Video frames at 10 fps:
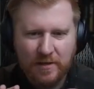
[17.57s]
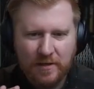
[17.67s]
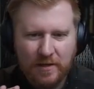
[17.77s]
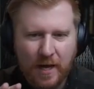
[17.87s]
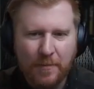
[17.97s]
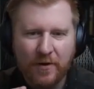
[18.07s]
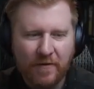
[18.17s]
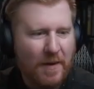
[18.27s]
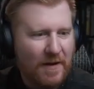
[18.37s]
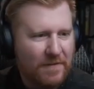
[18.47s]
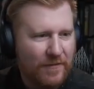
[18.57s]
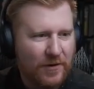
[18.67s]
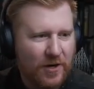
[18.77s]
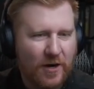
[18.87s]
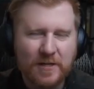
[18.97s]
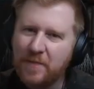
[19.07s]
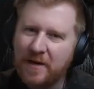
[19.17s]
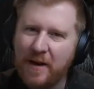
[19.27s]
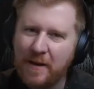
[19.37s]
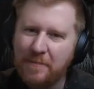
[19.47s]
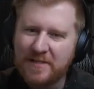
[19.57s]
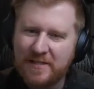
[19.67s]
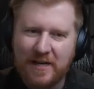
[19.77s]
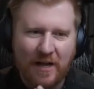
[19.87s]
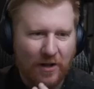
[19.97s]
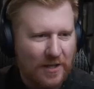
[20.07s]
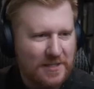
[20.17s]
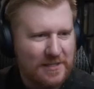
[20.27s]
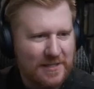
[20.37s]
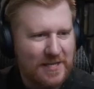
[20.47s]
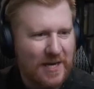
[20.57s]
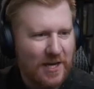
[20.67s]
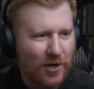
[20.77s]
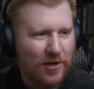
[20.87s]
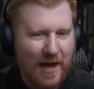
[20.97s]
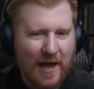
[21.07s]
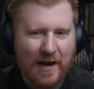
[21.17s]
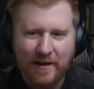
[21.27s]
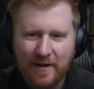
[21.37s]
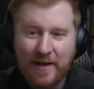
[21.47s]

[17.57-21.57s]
number of my favorite cards, but it might be steel. Let's take a look at it.